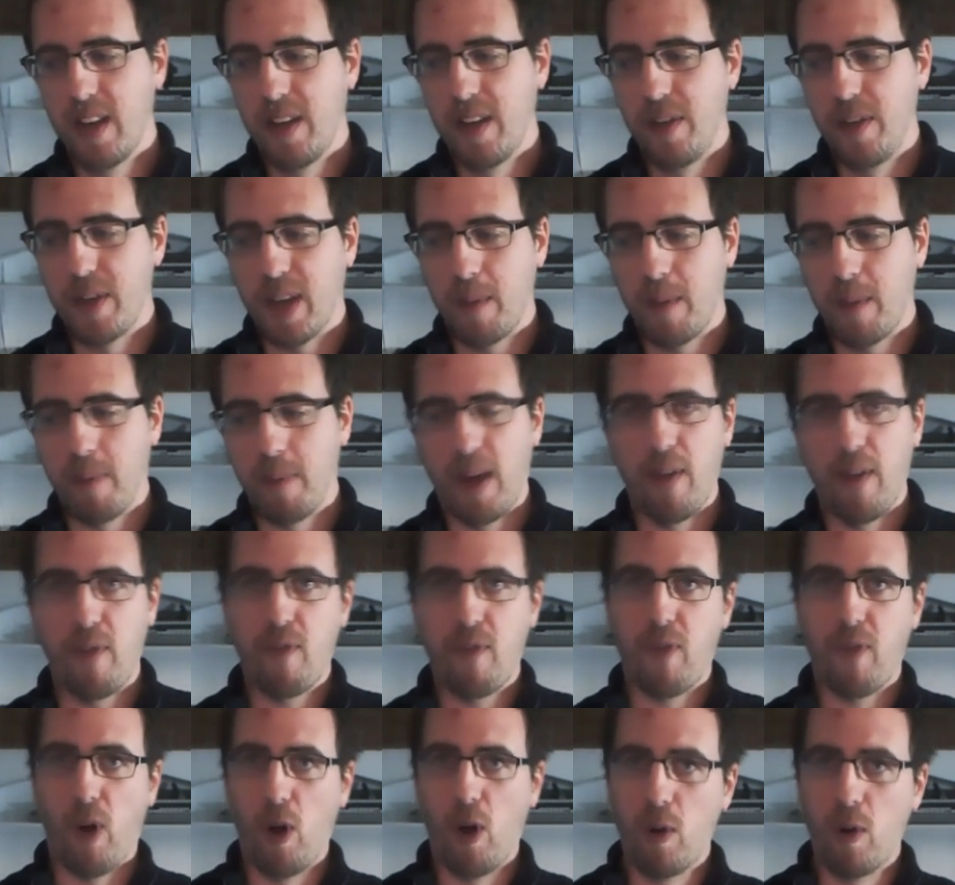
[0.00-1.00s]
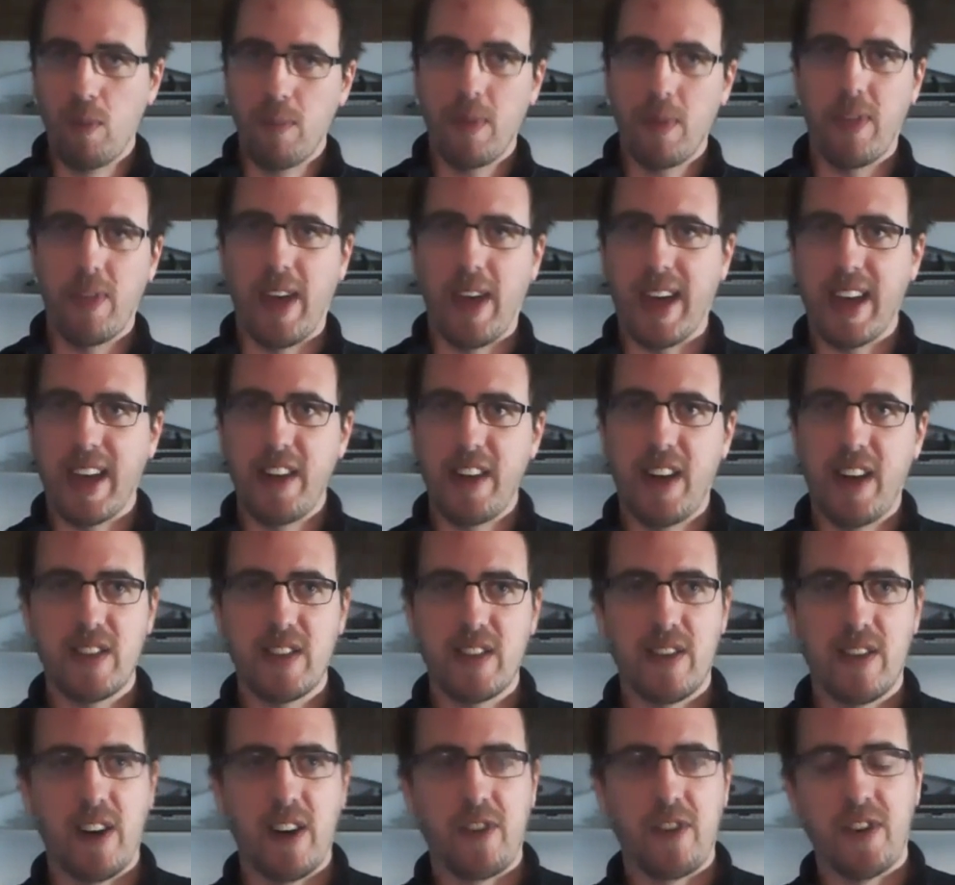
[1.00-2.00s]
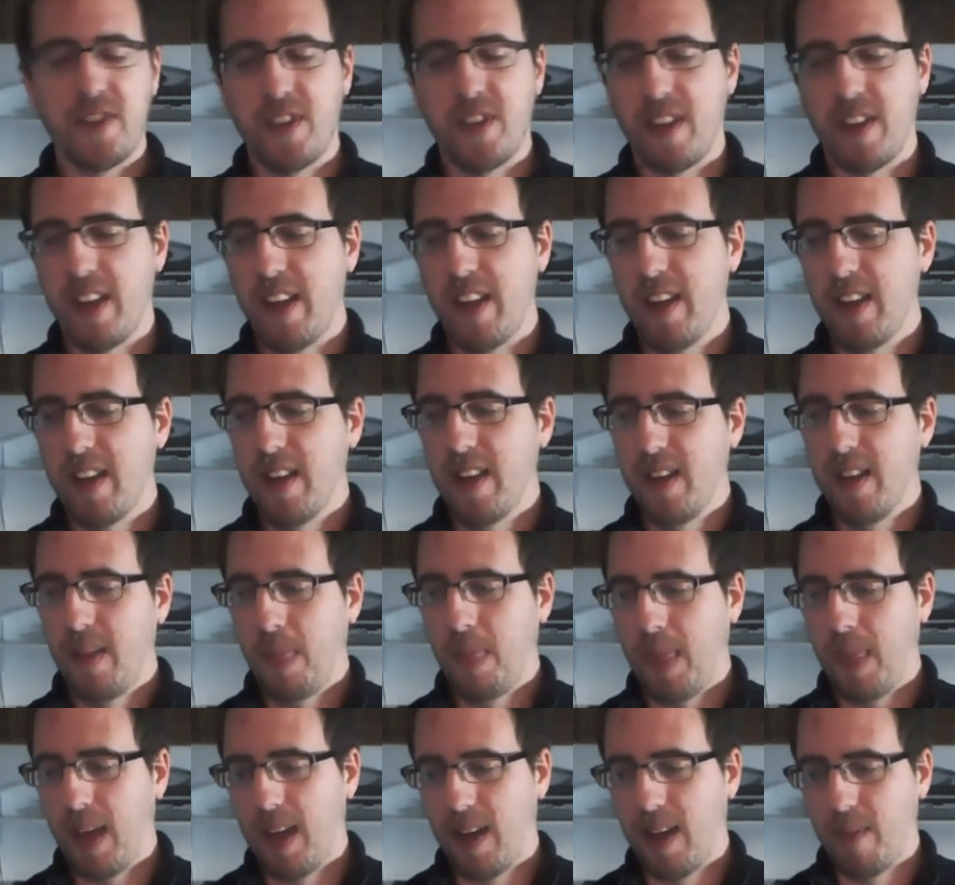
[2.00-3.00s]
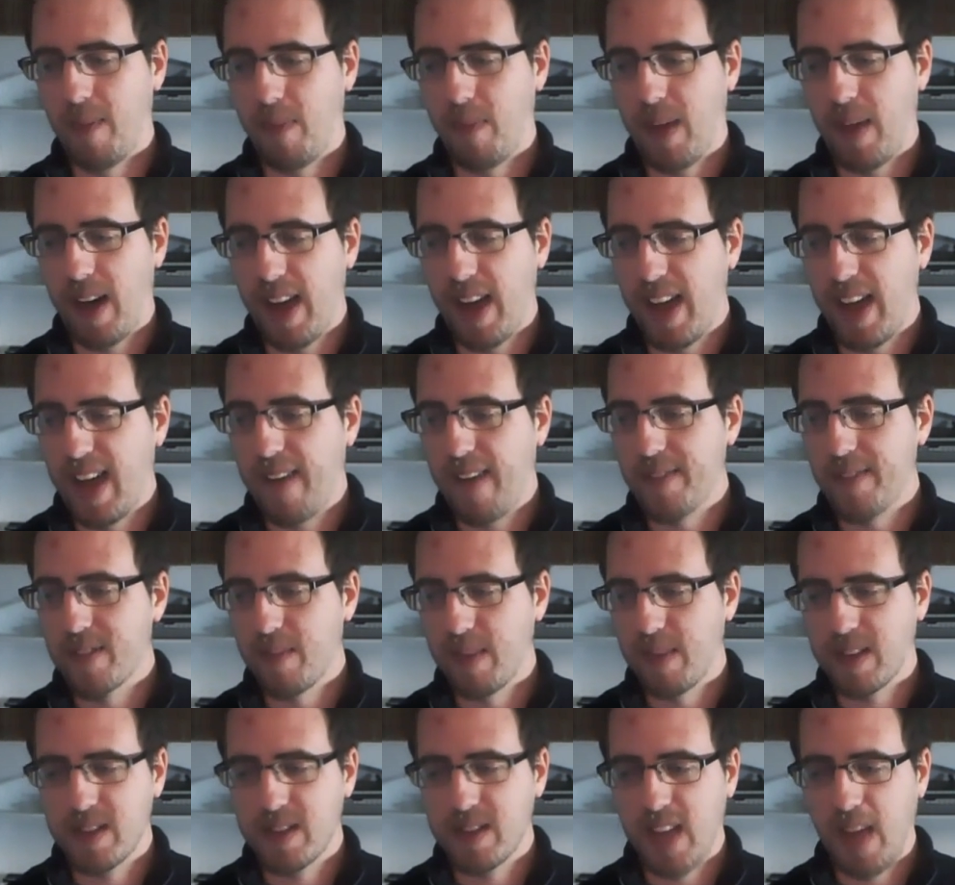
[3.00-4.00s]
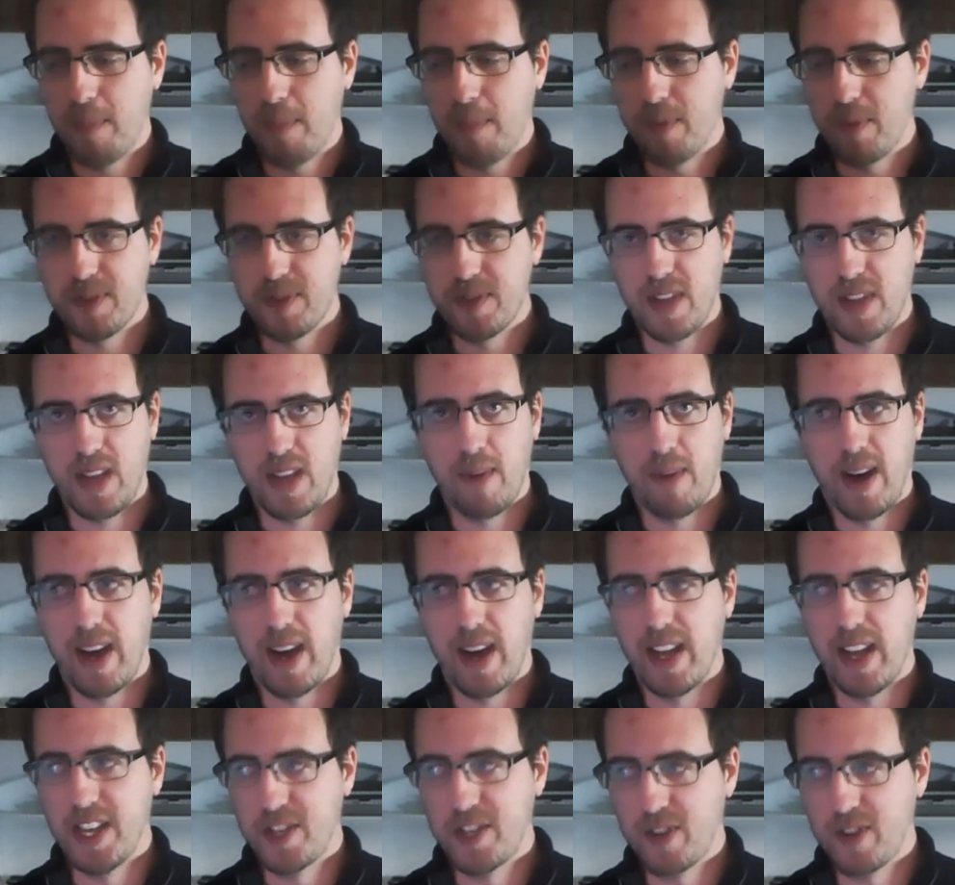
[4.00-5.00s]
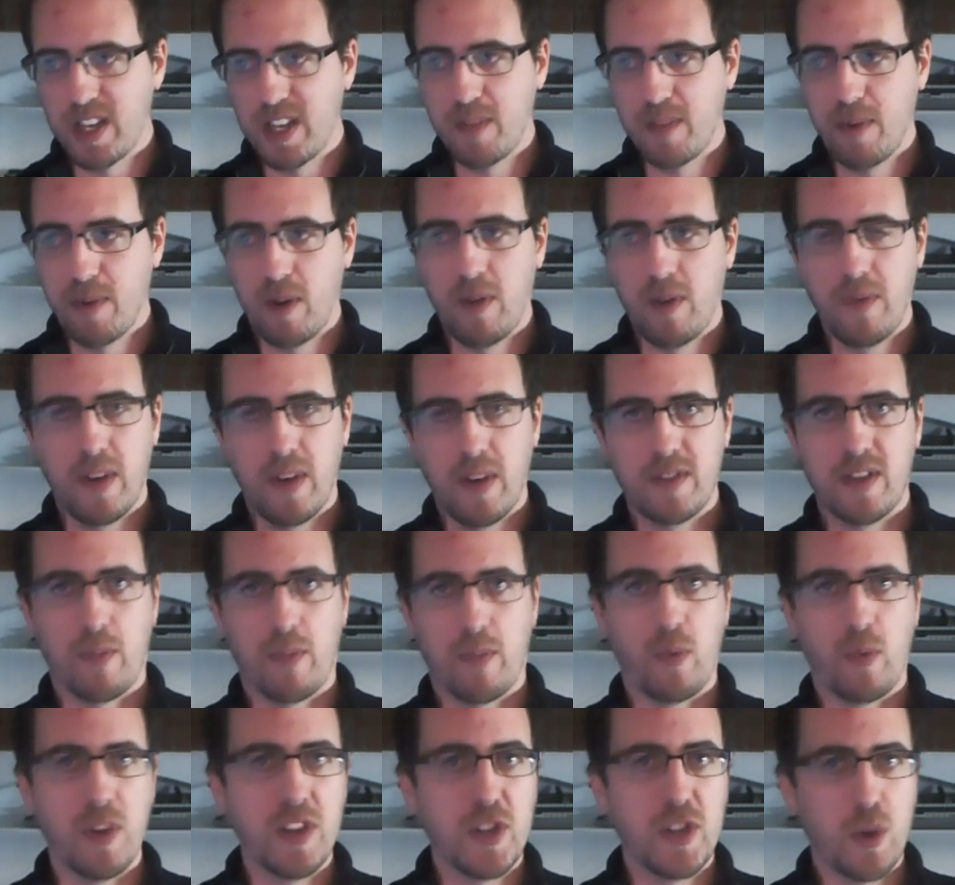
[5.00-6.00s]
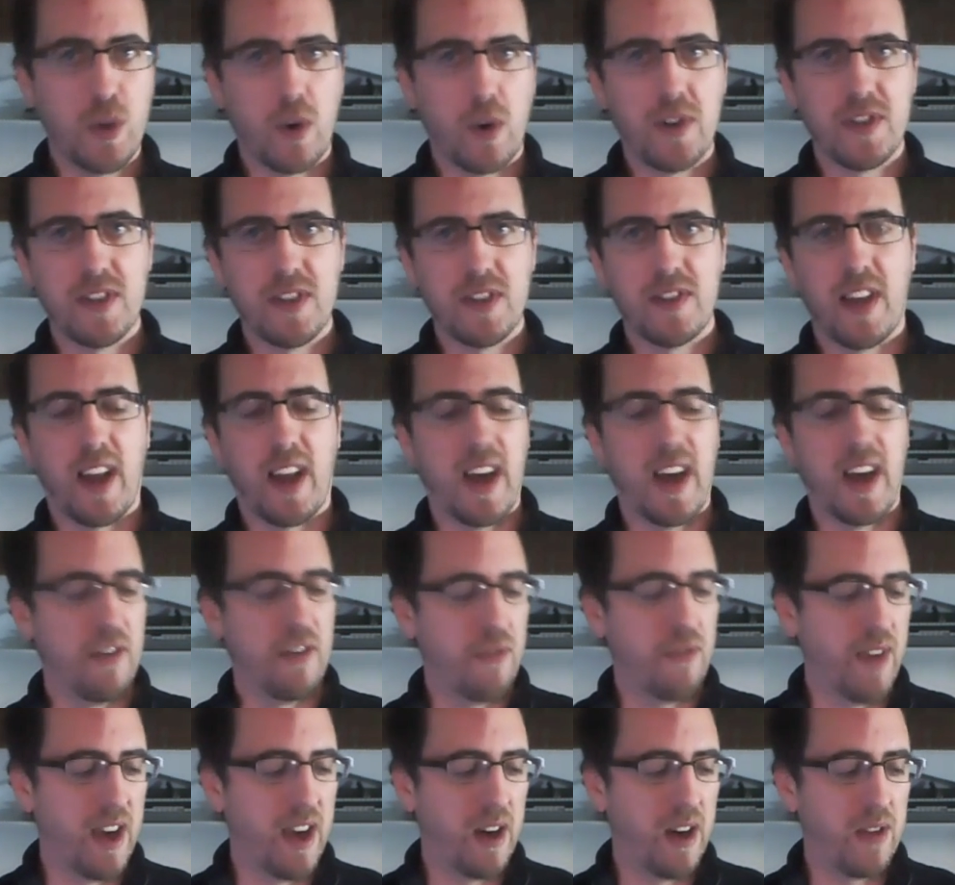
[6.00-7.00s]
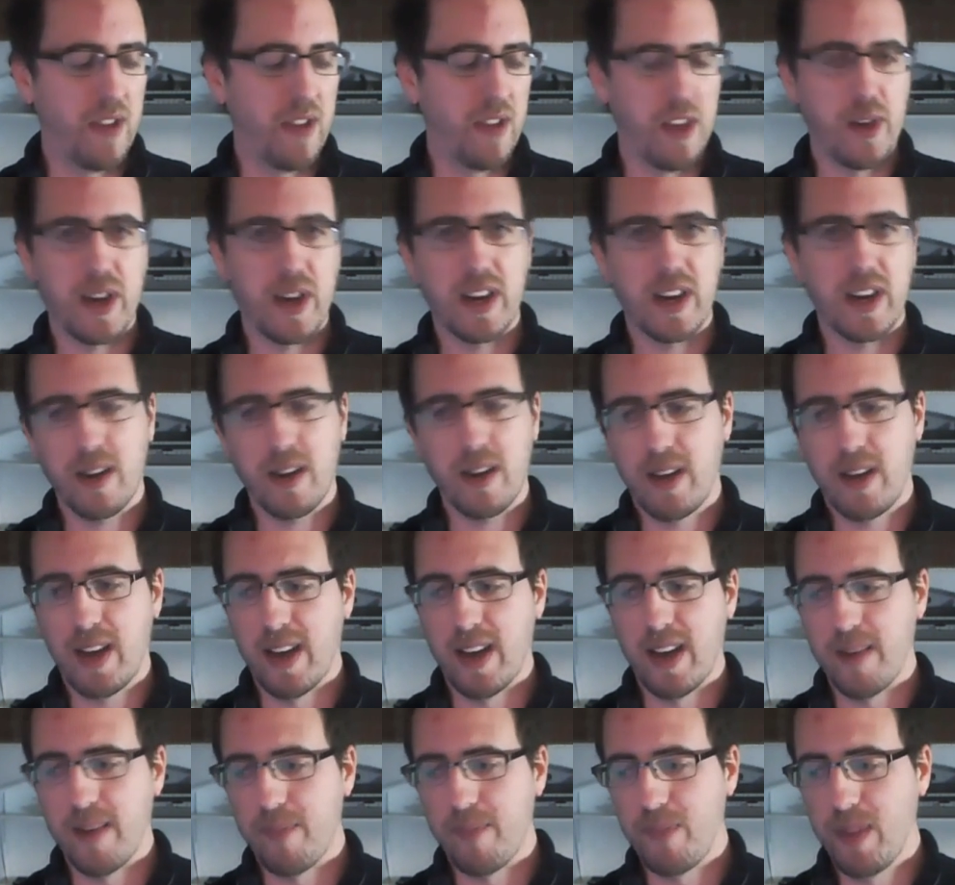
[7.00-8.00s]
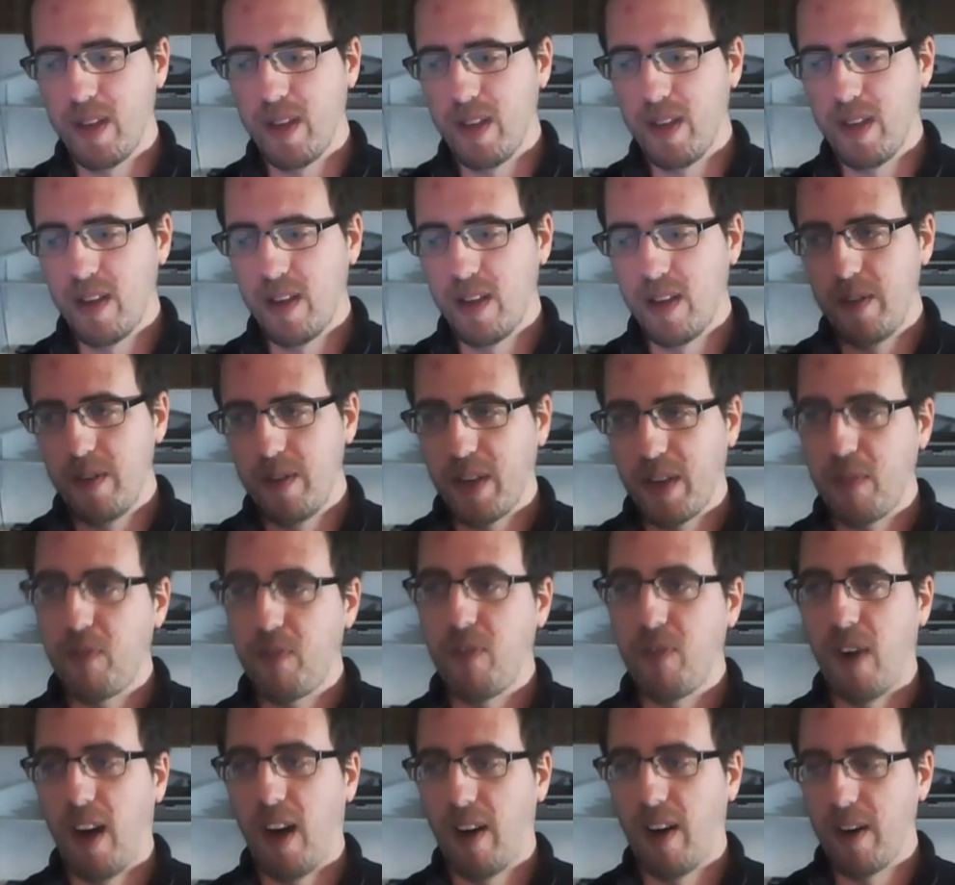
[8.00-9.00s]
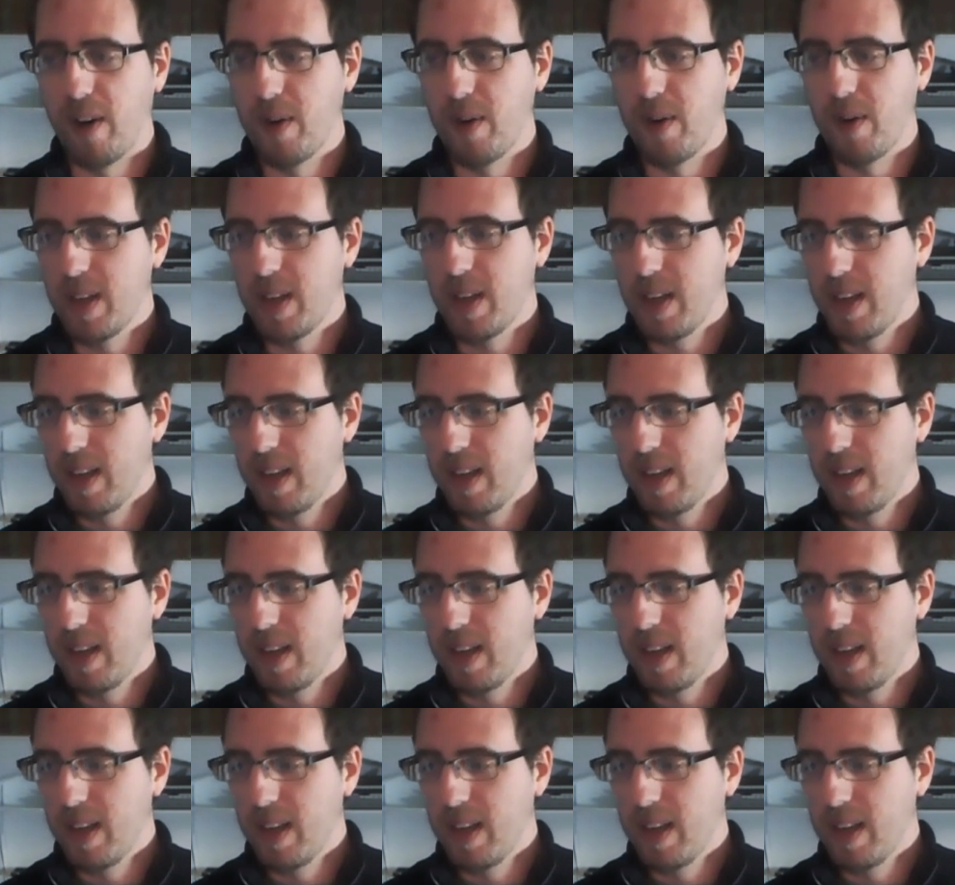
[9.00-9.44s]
You can buy foam that conducts electricity. Um, I have some examples in my Instructable, some resources that I have found that you can um, you can follow.